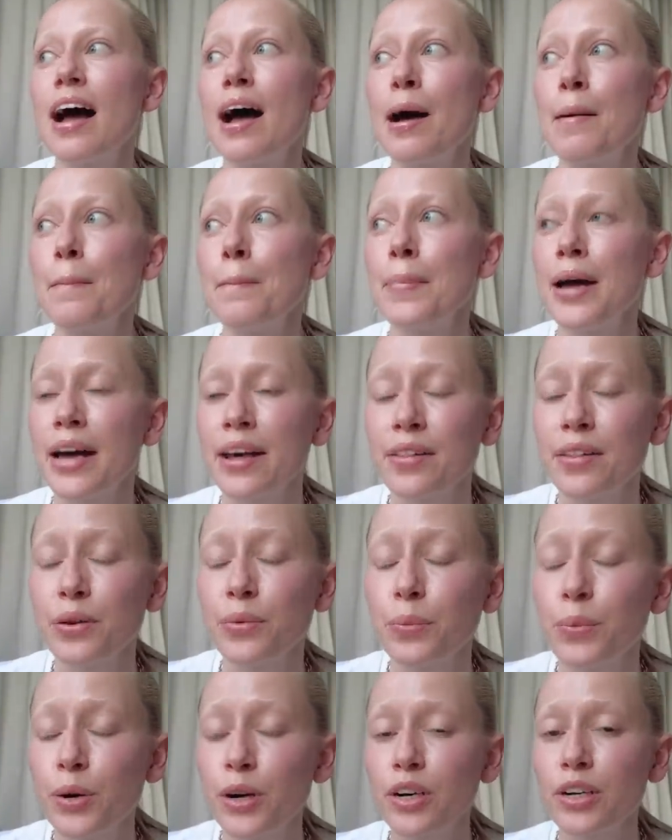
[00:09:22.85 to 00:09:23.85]
A man
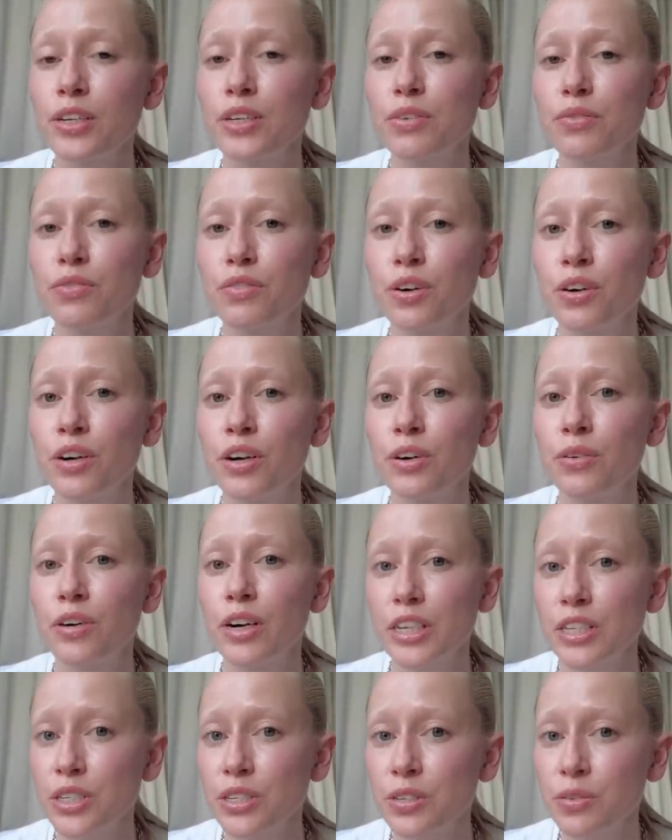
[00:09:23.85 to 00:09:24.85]
that worked for a
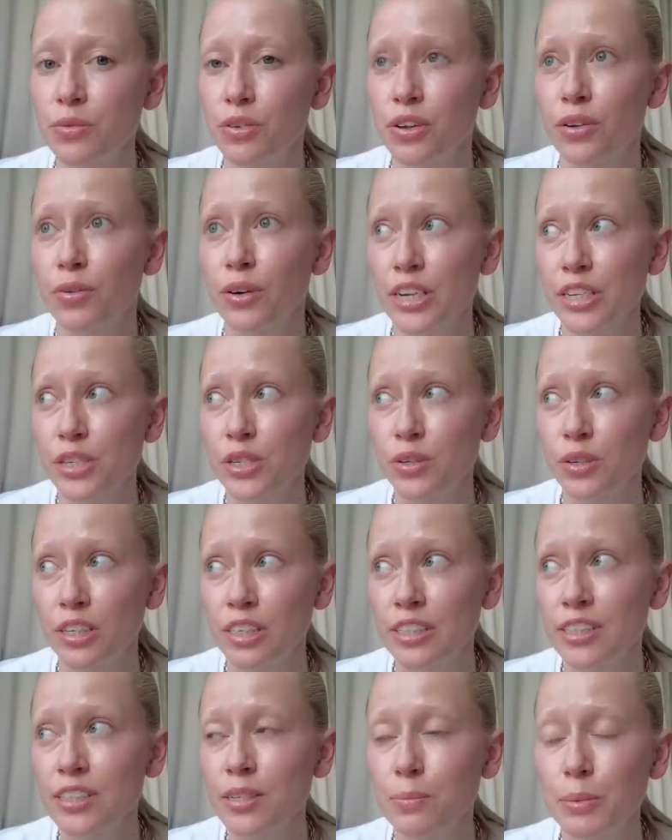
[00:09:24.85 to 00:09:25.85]
rest for the
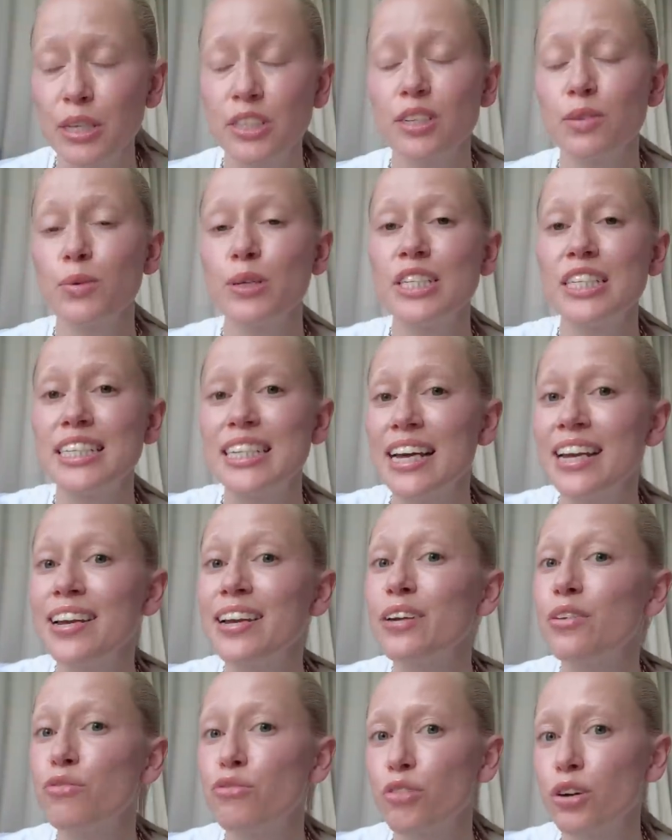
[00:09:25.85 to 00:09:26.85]
restaurant, because I was
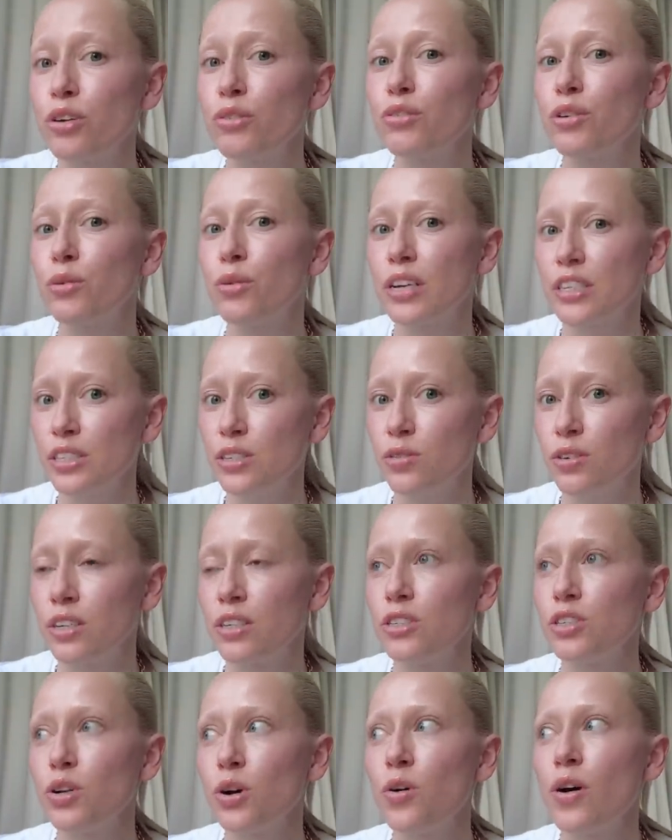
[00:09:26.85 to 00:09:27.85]
standing in front of the
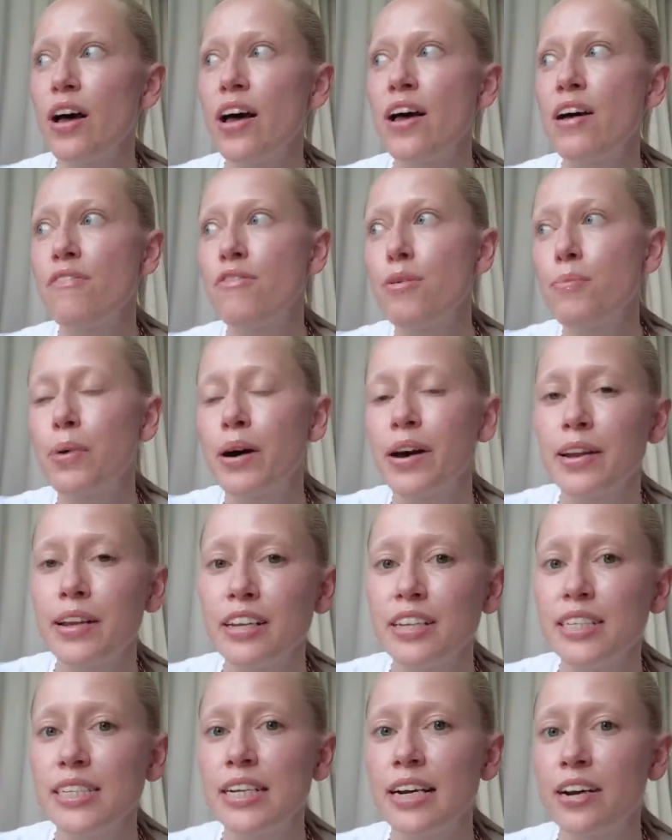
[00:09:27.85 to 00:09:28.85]
restaurant, so
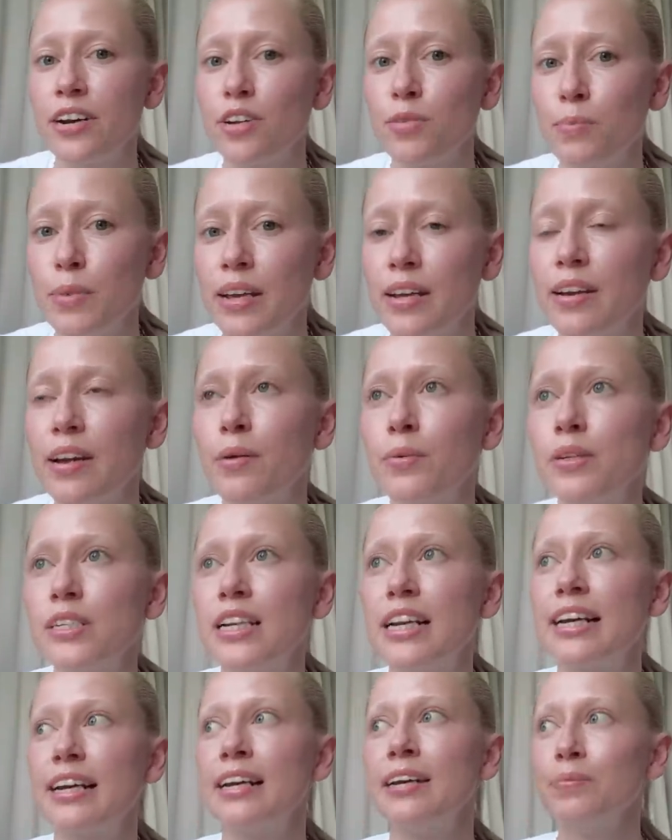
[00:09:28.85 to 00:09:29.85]
everybody stared at me and I
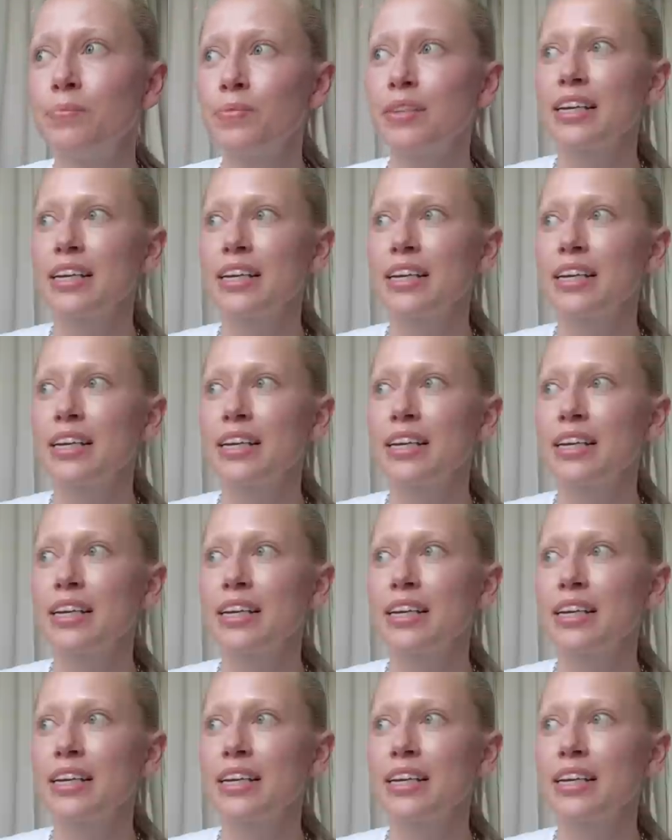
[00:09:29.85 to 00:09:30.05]
was like